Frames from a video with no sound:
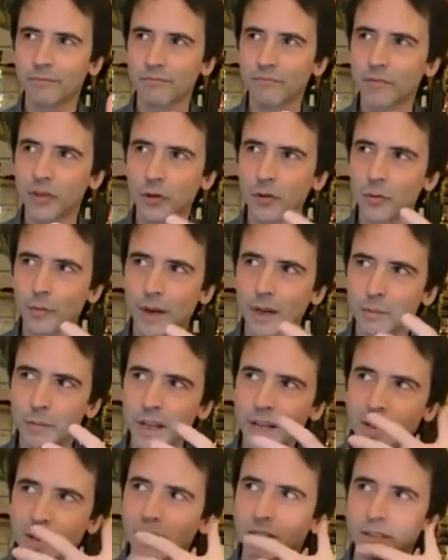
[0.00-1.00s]
human
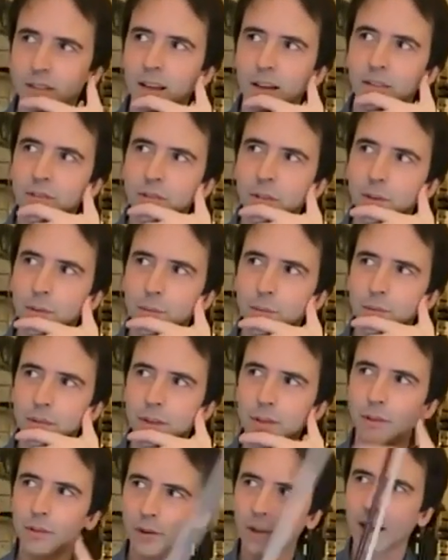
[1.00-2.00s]
beings after,
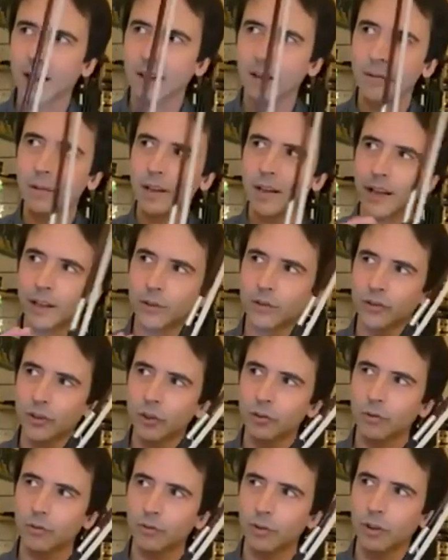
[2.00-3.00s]
like a
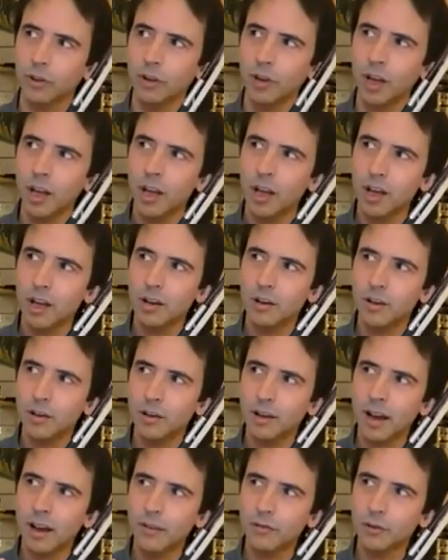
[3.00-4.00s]
sort of
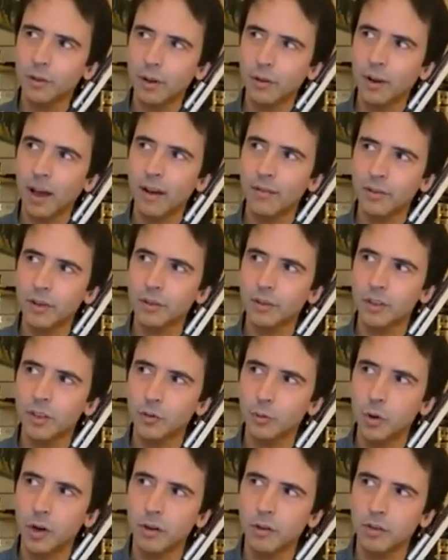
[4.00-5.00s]
after having an
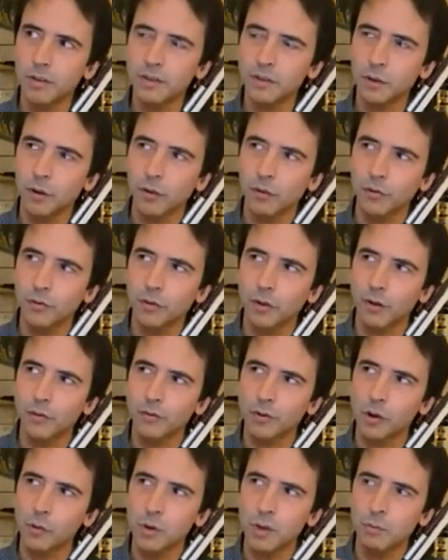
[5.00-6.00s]
experience of
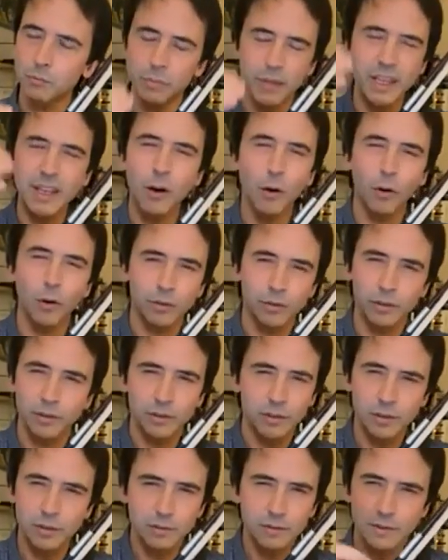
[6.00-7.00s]
going
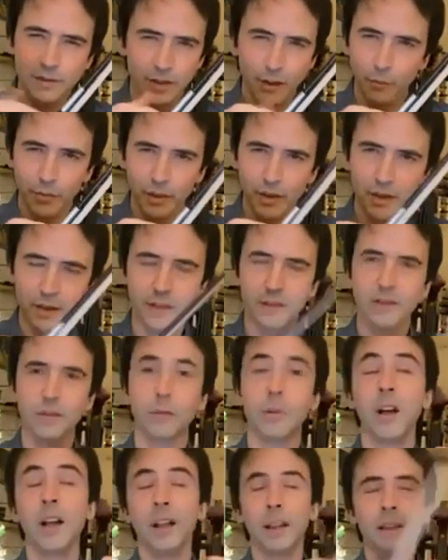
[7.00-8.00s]
beyond something.
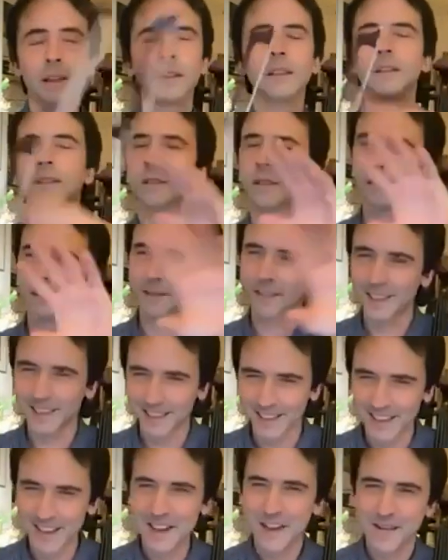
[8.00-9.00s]
So this is
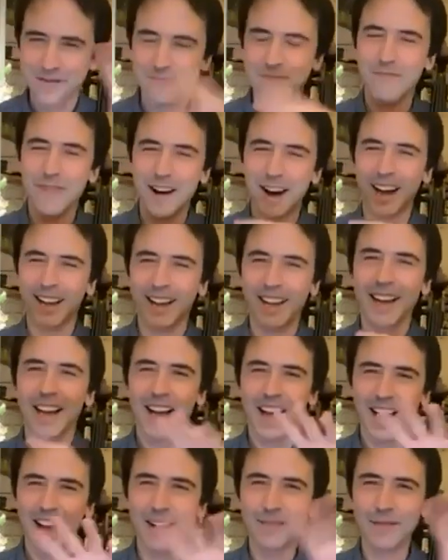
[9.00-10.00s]
I'm
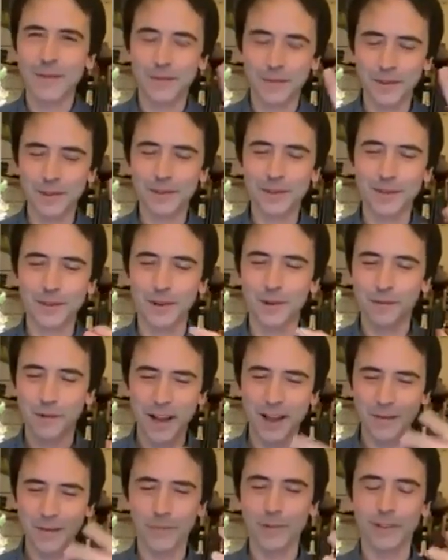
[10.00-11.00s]
absolutely aware
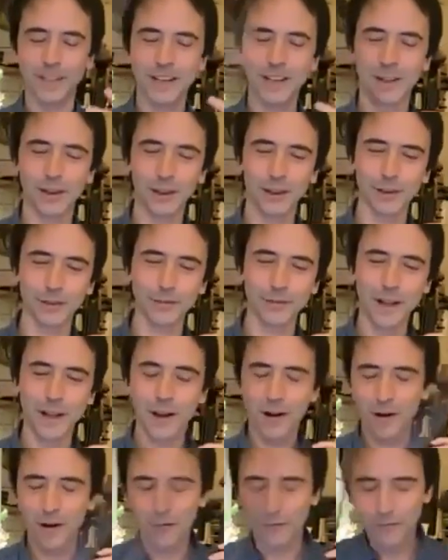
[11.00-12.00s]
I'm putting a lot
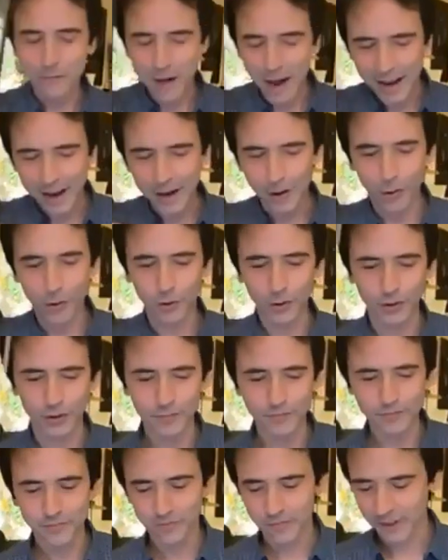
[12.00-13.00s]
of my
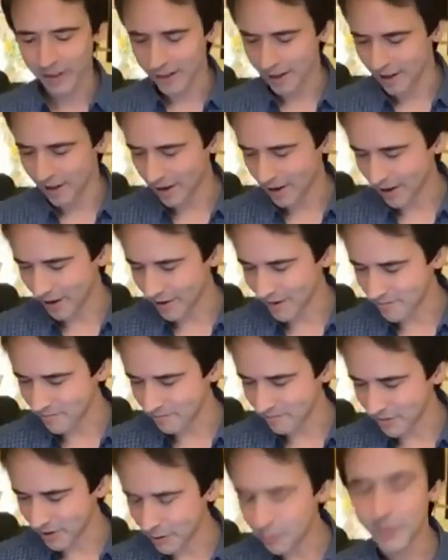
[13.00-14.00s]
own
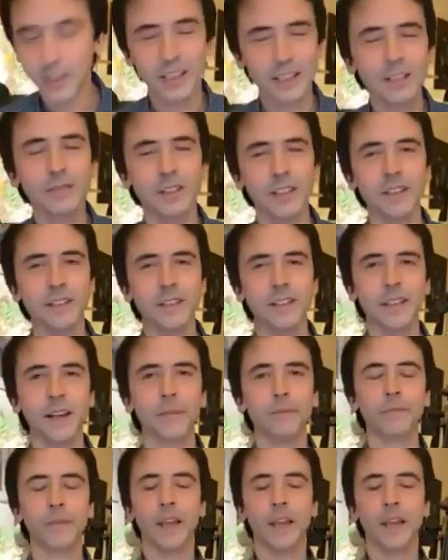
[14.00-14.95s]
subjectivity in there.